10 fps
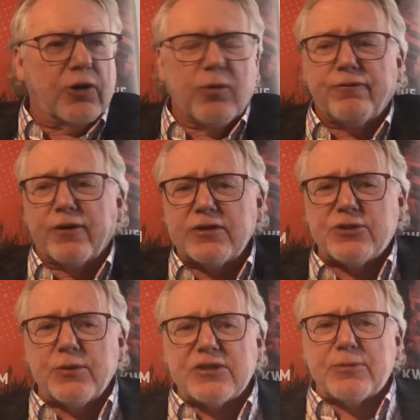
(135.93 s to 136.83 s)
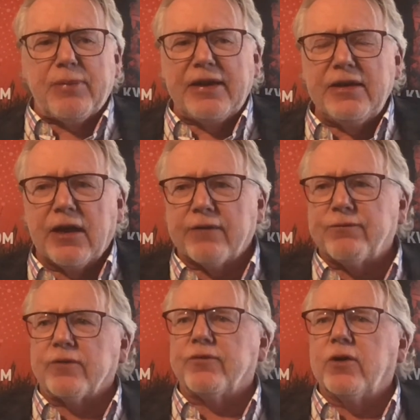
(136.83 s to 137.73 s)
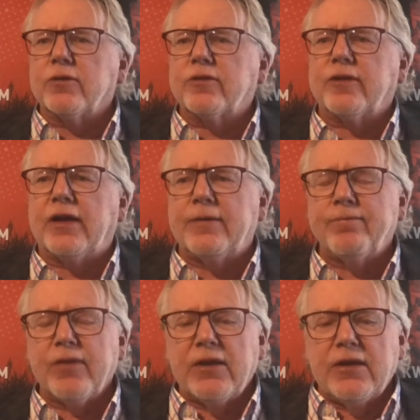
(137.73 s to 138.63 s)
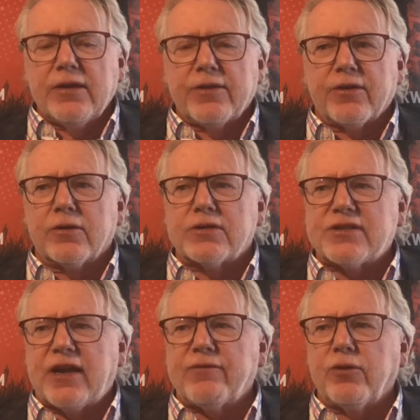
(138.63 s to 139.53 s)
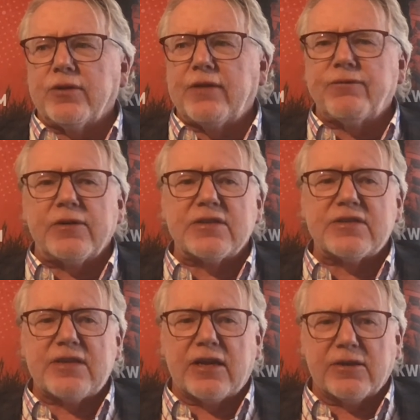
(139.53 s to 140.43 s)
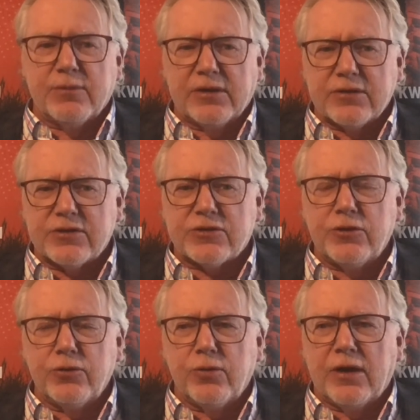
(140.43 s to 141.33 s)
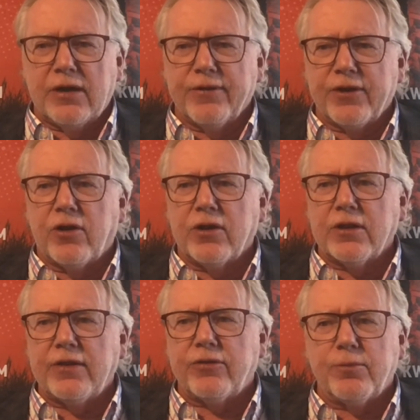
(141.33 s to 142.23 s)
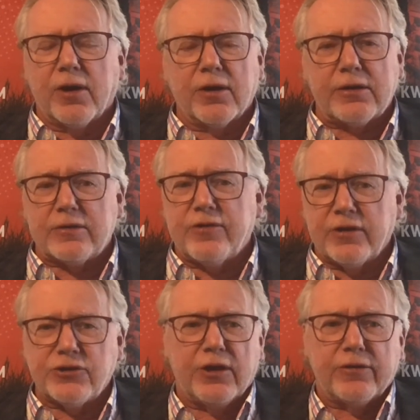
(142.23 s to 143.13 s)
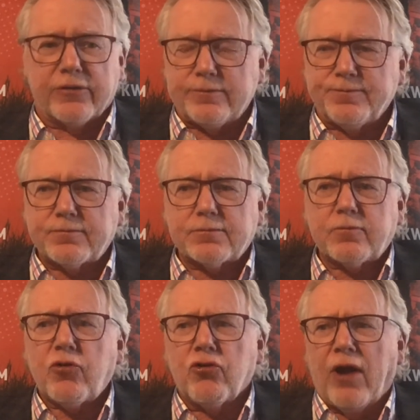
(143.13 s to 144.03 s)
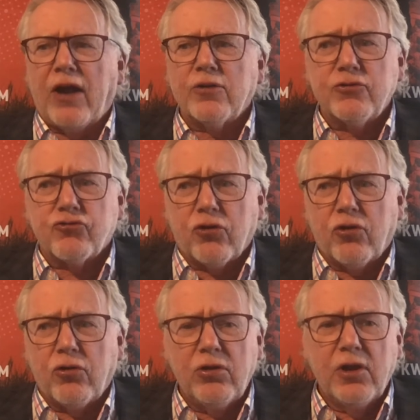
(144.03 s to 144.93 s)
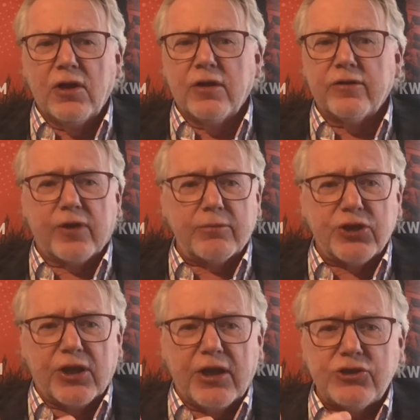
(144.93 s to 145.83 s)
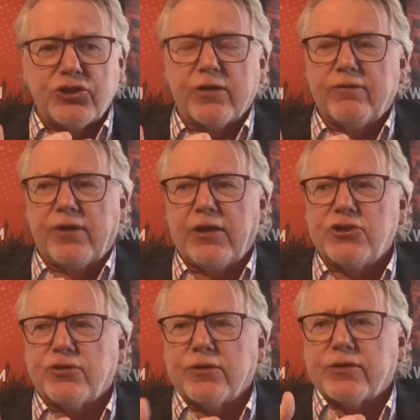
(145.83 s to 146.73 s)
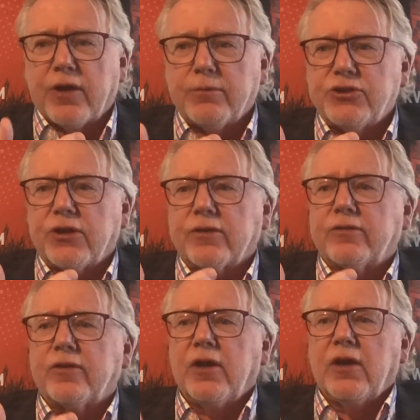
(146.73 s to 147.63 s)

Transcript: Well, first, to explain that for folks, there are several different segments to the non lethal market, such as crowd control, subjugation of dangerous subjects,